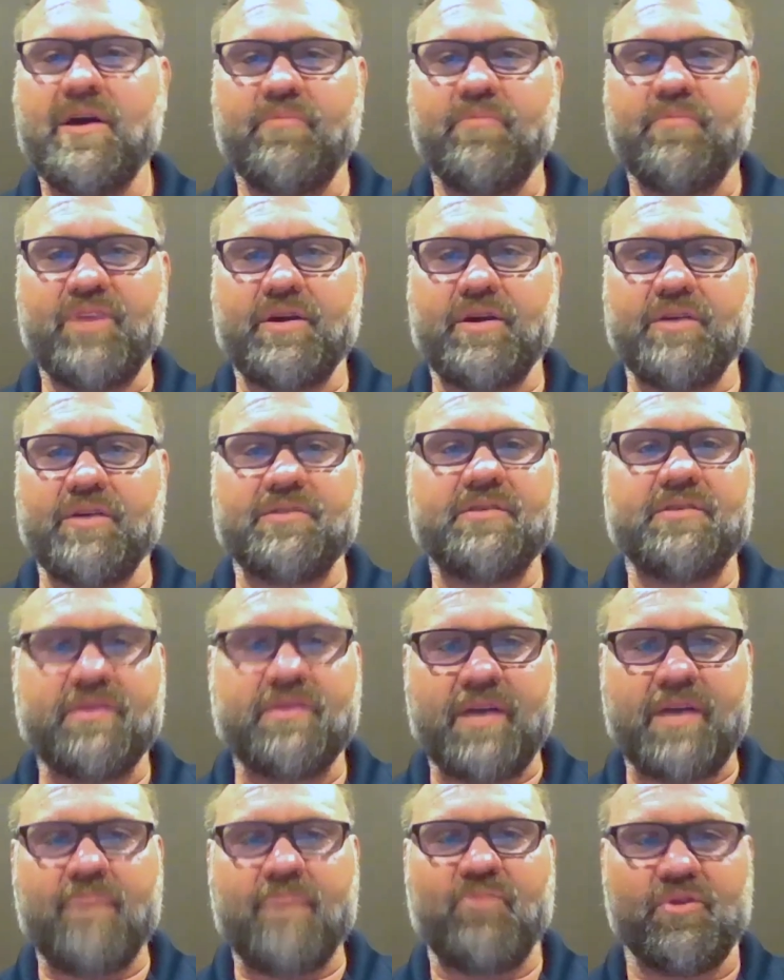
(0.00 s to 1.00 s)
because
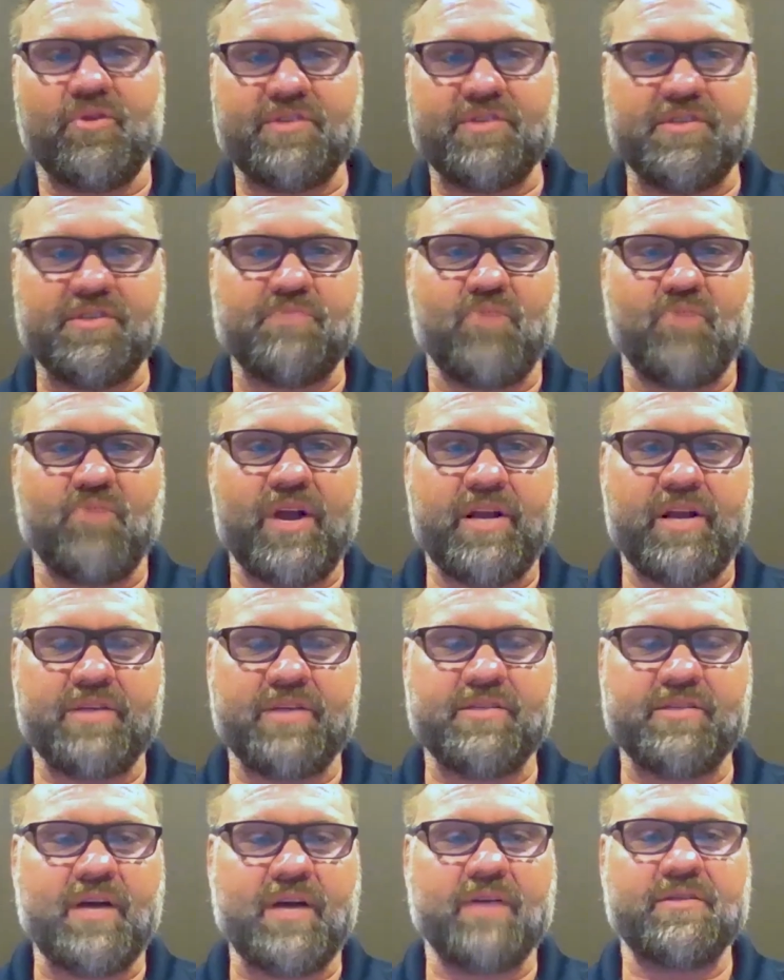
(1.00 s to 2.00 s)
that person's brain
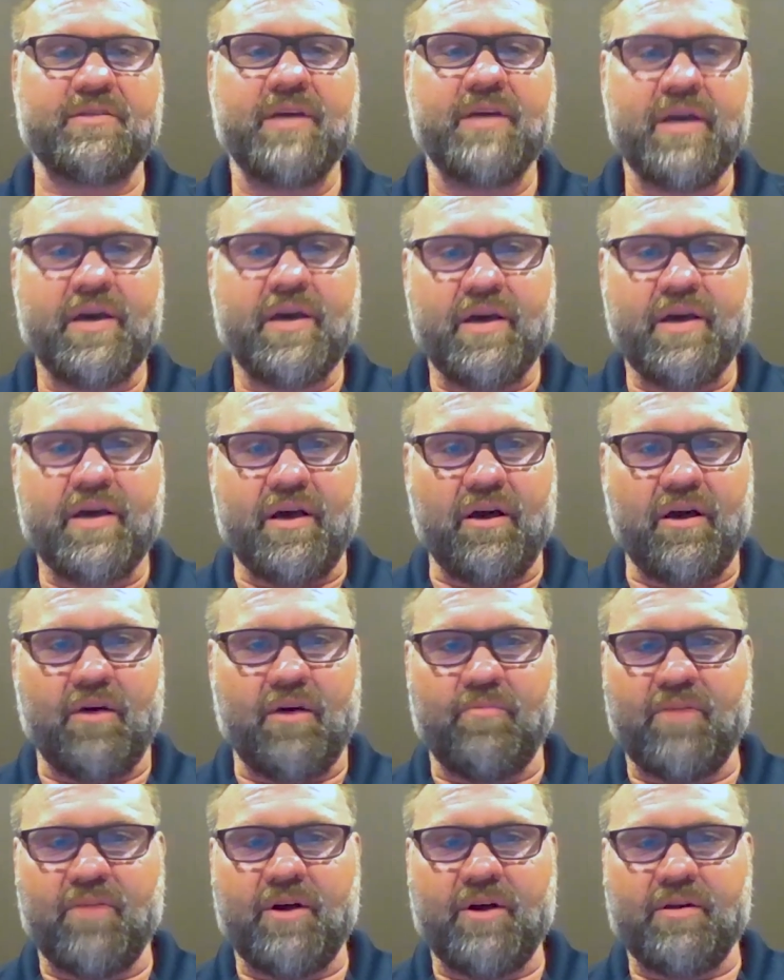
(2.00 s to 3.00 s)
is not
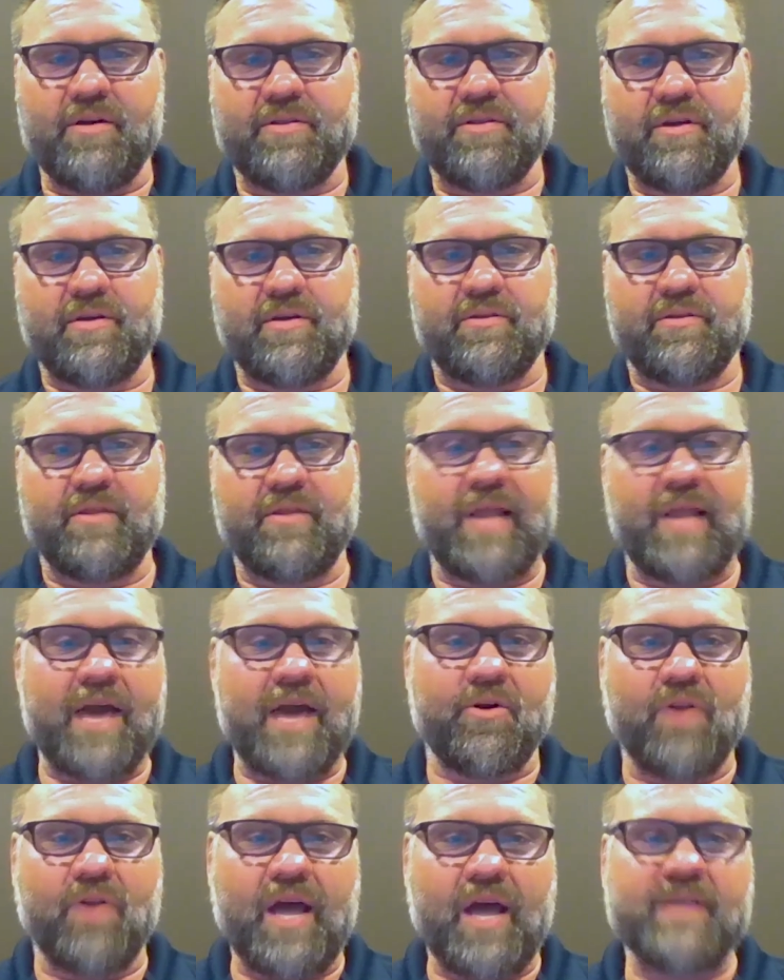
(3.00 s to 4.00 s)

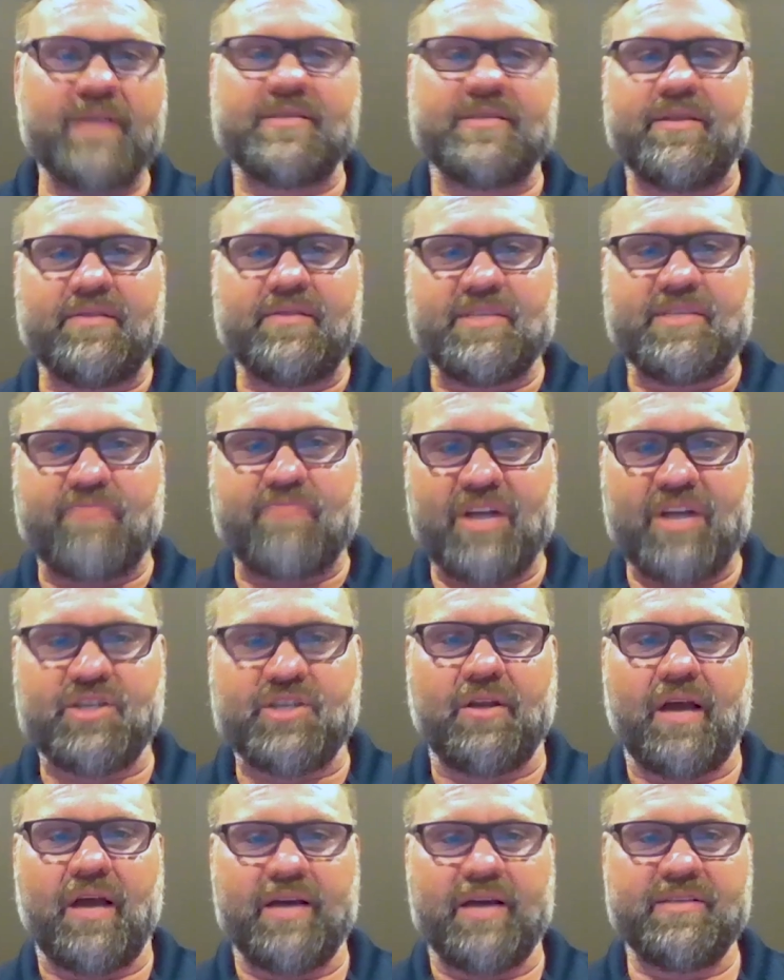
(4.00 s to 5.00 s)
lateralized and
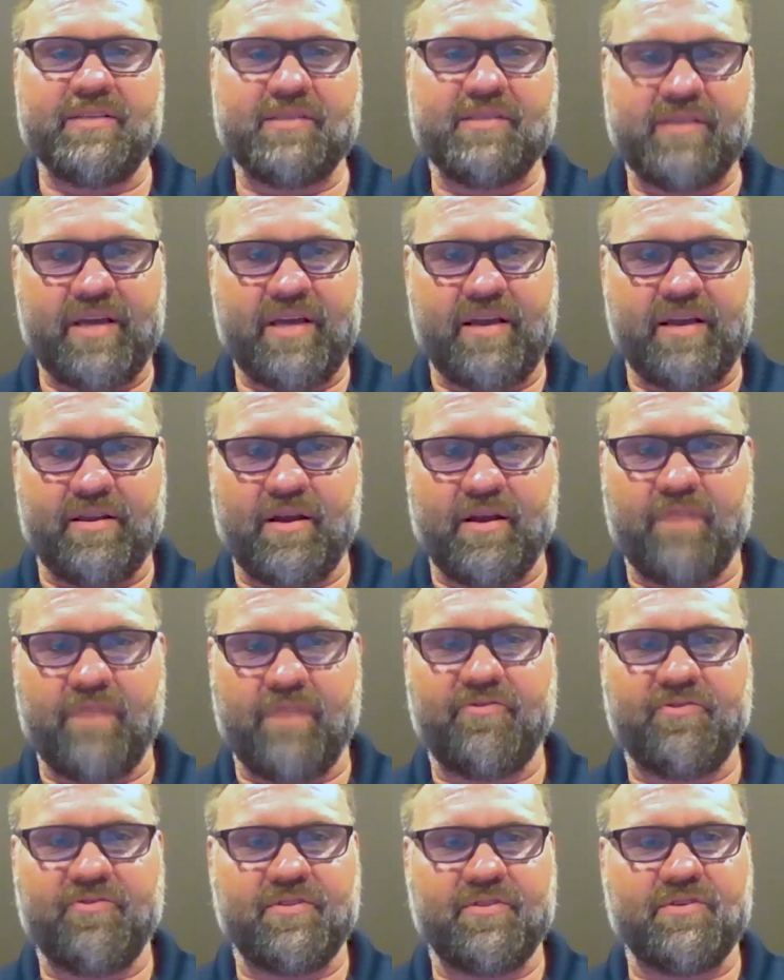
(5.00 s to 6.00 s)
specialized
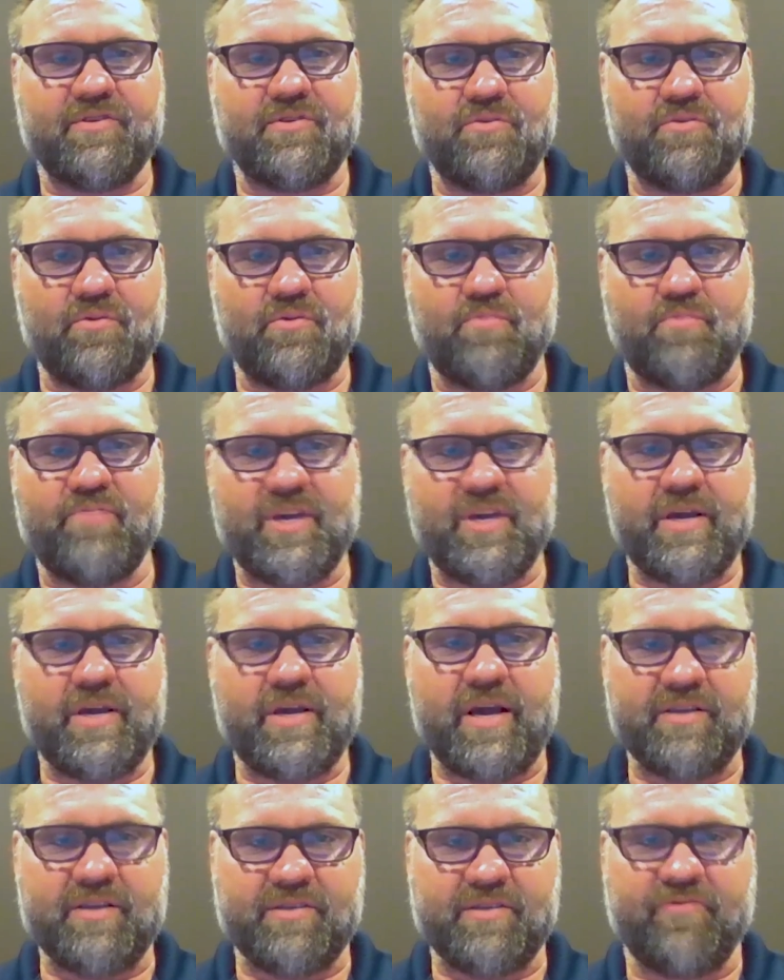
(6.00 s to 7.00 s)
enough to be
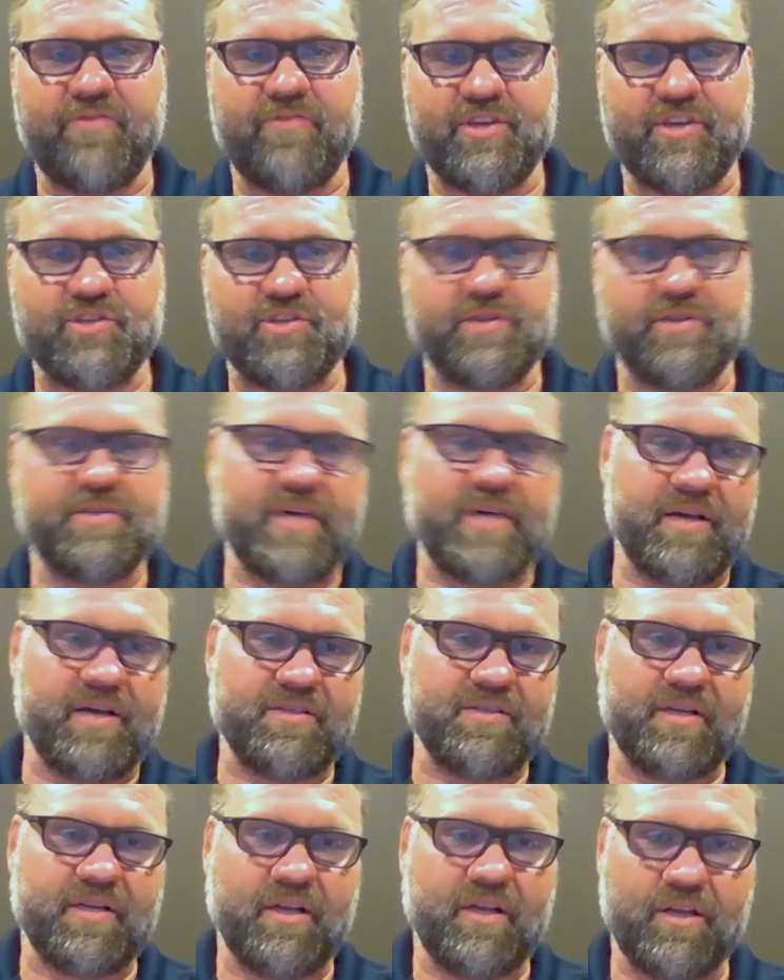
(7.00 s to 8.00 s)
as efficient
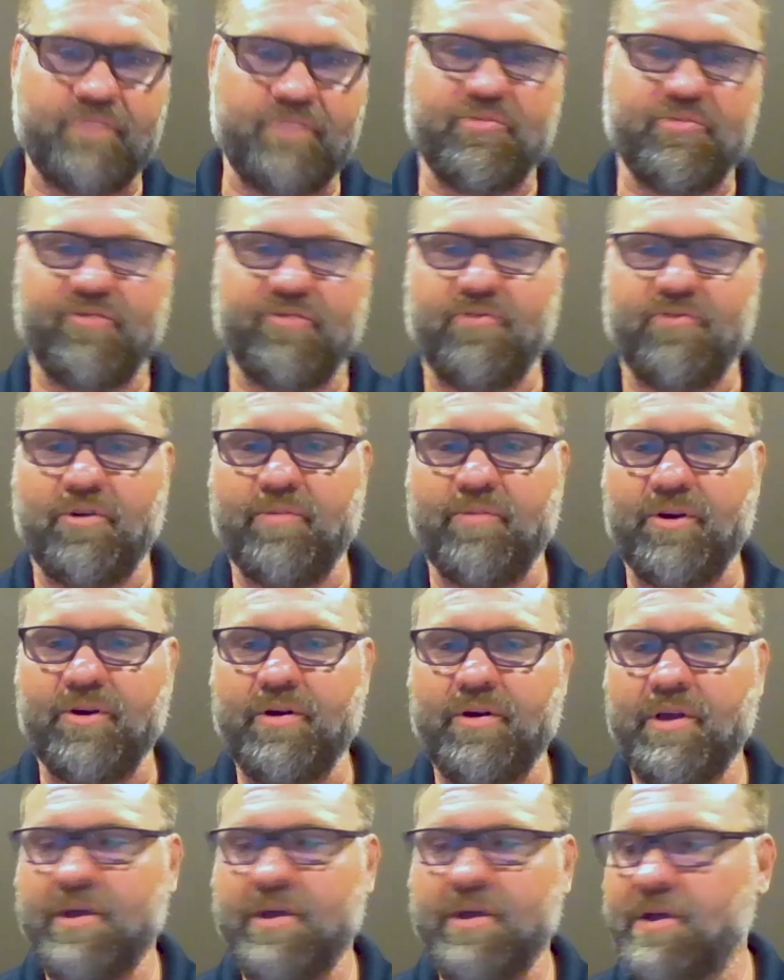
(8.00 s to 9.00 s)
as an elite performer.
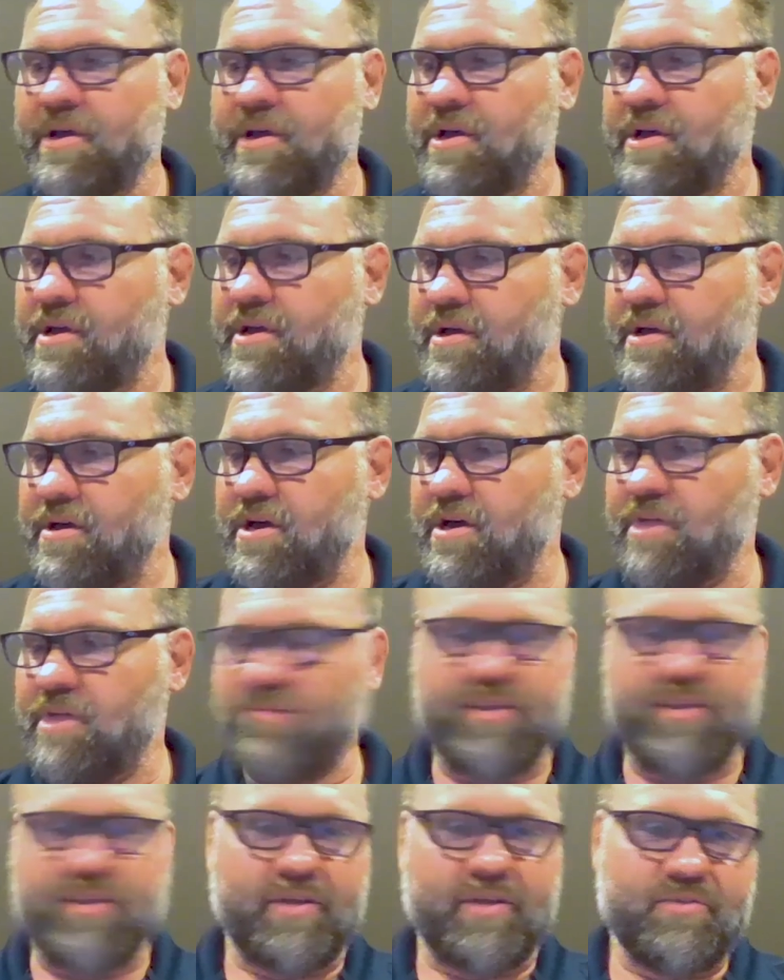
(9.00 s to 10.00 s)

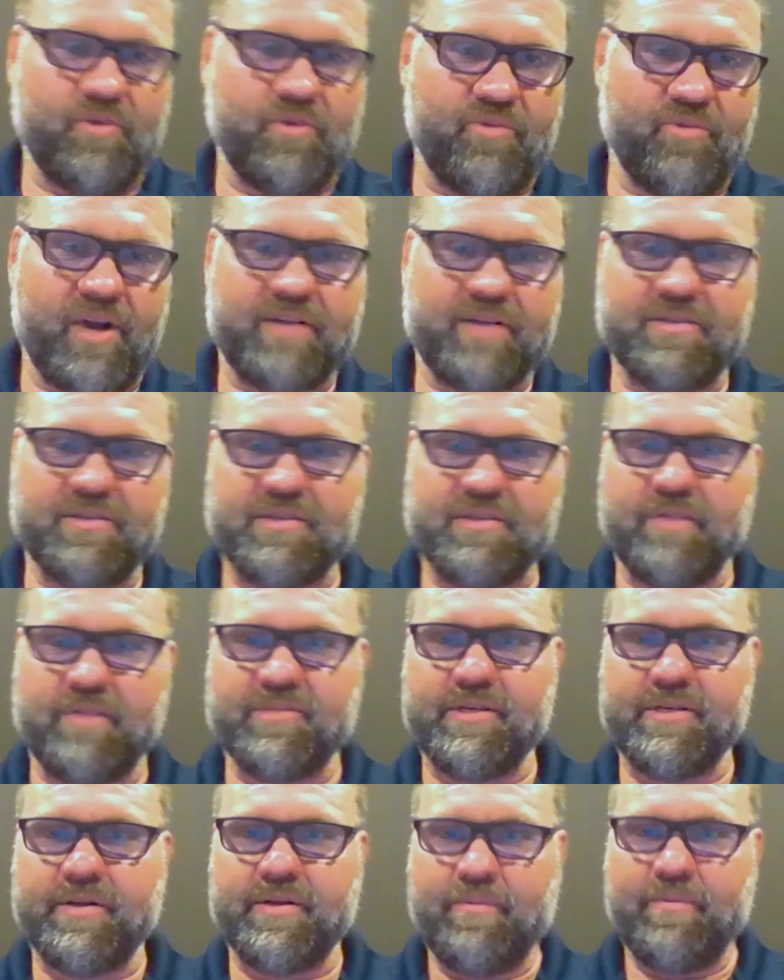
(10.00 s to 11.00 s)
But that's where practice
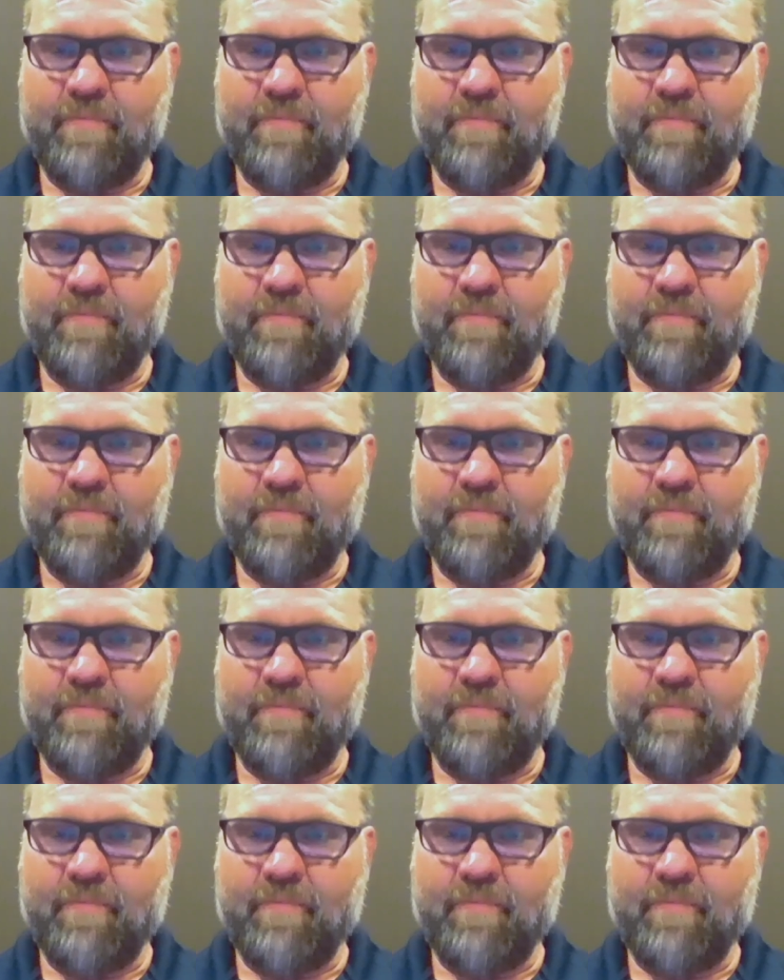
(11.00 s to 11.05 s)
comes in.